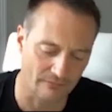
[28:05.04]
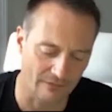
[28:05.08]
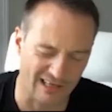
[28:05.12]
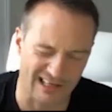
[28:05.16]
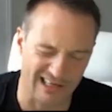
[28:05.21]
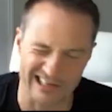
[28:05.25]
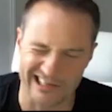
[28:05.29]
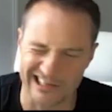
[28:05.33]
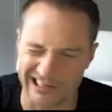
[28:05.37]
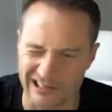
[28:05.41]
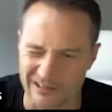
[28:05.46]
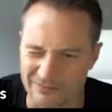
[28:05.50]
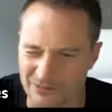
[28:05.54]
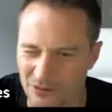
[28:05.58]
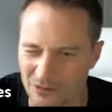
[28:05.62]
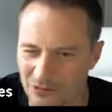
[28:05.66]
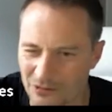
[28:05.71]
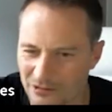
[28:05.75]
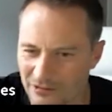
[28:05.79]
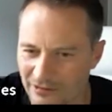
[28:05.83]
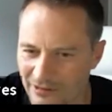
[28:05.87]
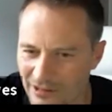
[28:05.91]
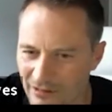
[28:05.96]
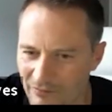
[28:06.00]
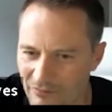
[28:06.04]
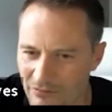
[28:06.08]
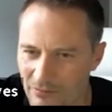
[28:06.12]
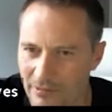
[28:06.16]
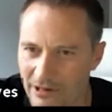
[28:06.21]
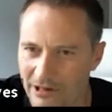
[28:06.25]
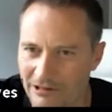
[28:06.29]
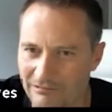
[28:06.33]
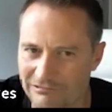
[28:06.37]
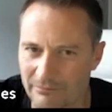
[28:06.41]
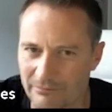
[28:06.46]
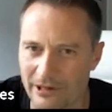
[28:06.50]
I think I've talked enough
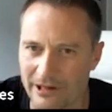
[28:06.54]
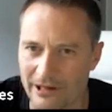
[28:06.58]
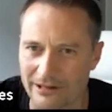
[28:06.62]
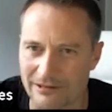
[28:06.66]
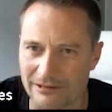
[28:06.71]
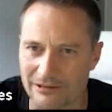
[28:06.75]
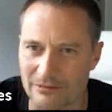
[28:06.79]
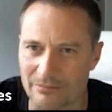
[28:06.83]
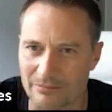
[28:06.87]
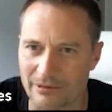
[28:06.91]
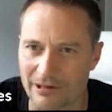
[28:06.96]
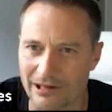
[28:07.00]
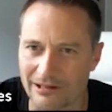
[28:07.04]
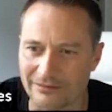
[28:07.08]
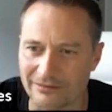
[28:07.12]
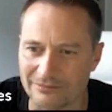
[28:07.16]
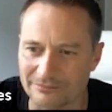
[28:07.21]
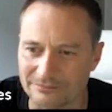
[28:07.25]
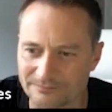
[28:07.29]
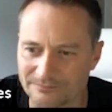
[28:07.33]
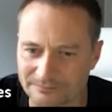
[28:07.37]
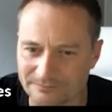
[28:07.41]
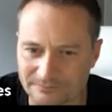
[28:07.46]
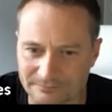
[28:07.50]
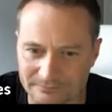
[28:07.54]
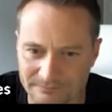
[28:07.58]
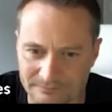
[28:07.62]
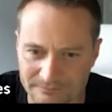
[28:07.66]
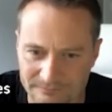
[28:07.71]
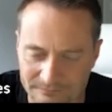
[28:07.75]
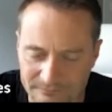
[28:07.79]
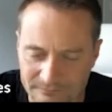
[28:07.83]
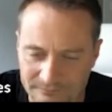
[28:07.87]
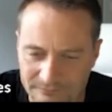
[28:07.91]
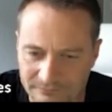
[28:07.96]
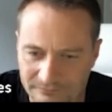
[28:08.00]
about trabecular pattern.
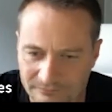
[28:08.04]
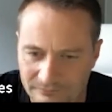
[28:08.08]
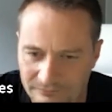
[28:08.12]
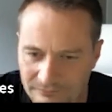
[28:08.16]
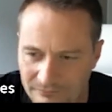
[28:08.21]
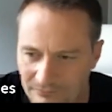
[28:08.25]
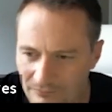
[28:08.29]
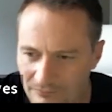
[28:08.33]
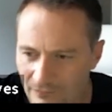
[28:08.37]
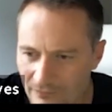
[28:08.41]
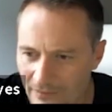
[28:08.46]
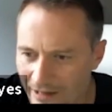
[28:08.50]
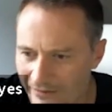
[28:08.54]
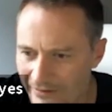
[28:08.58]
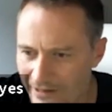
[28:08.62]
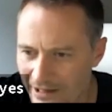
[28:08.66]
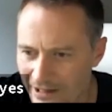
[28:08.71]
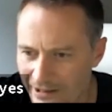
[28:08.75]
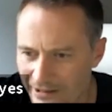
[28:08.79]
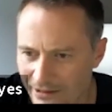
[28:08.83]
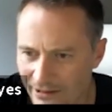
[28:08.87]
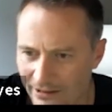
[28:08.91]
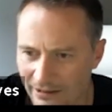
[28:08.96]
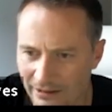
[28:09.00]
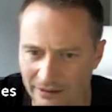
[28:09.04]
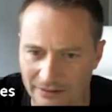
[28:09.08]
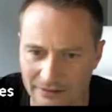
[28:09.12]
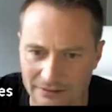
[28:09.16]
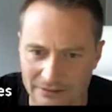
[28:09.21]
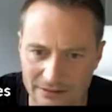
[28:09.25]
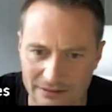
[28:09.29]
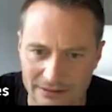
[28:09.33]
And there you go.